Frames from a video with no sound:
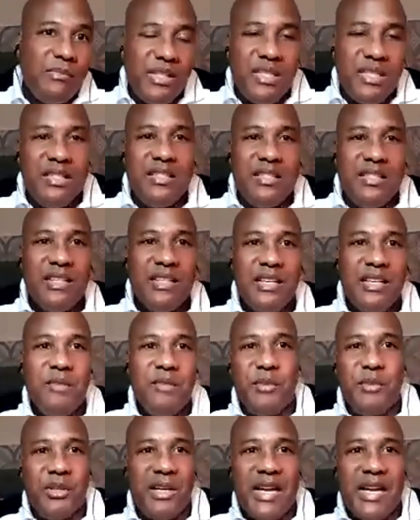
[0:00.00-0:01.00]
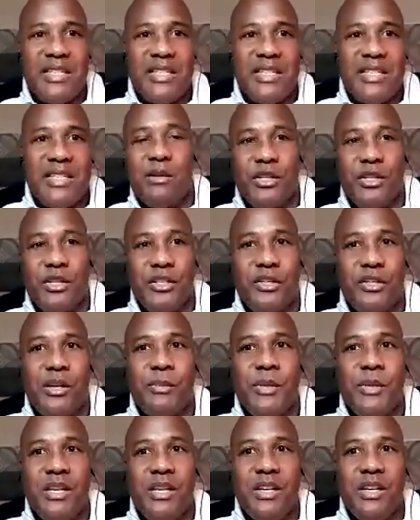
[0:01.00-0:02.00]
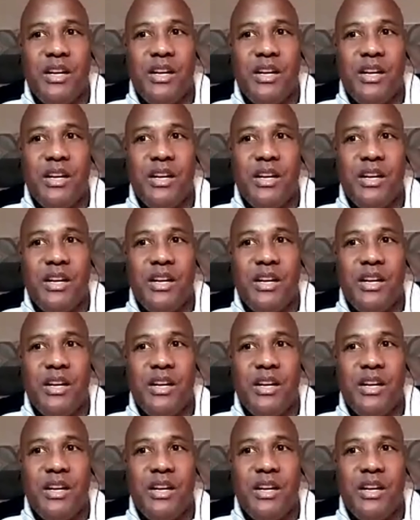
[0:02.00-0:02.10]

because people are asking about Europe,